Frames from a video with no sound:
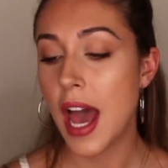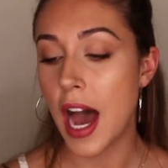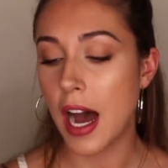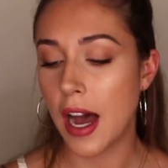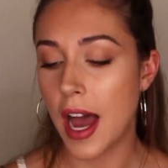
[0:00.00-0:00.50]

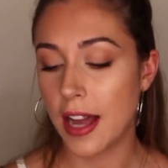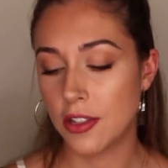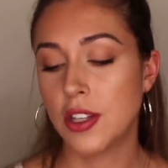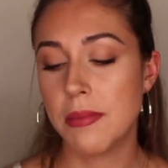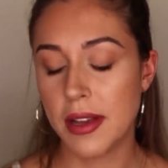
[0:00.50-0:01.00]
I
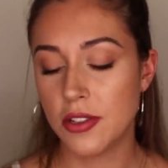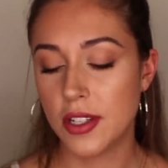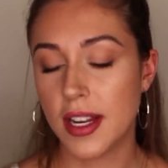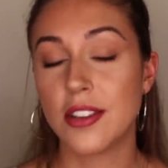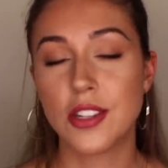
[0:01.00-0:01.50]
actually
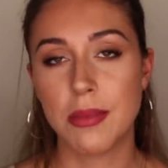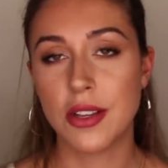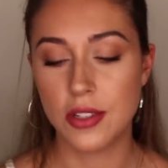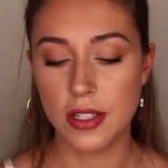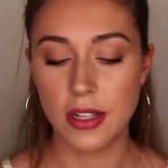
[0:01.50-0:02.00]
mentioned
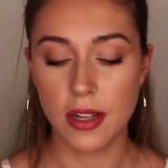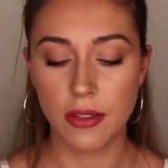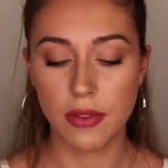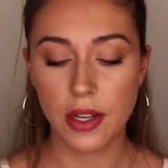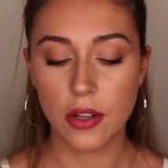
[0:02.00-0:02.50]
in
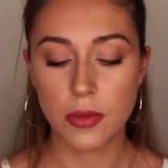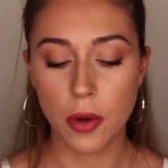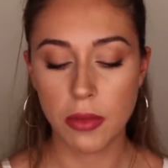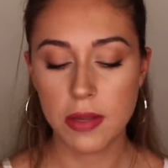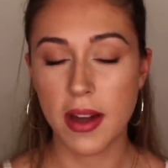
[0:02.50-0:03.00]
another video, it's
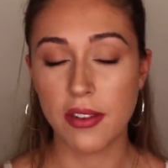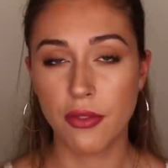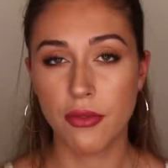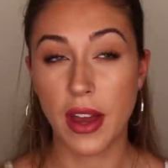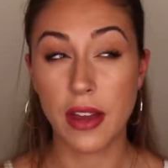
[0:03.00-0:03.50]
probably my
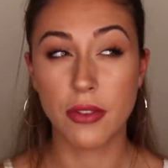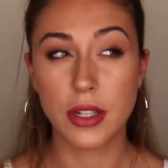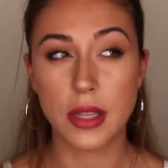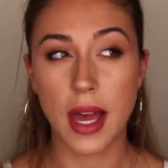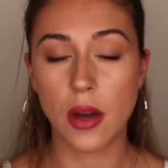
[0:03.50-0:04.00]

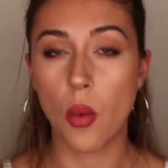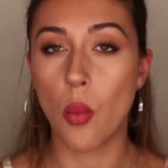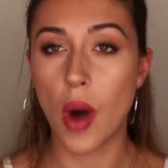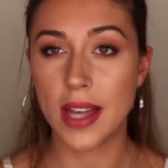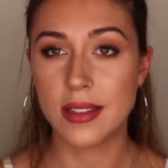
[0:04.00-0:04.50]
favorite like
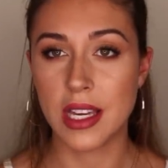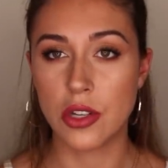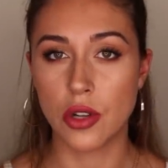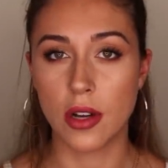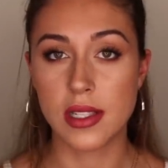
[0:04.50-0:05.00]
white
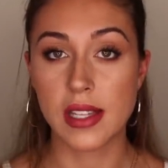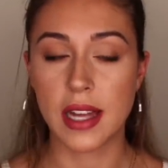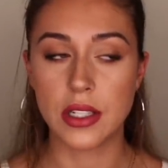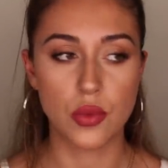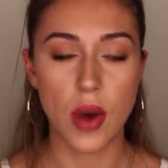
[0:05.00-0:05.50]
t-shirt
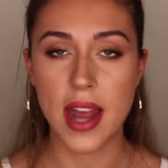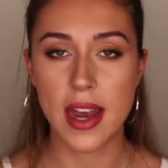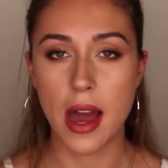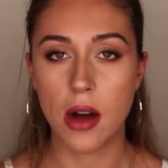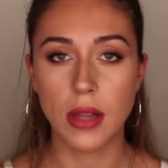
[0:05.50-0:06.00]
scent right
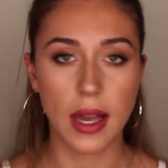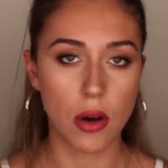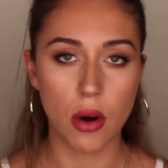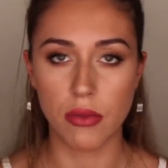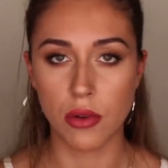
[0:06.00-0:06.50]
now, like
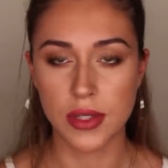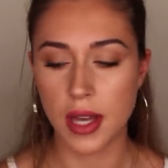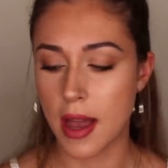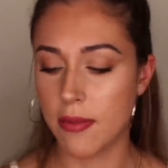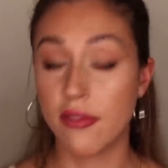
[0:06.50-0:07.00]
of all
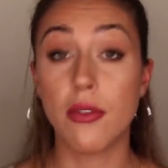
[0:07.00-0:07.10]
time.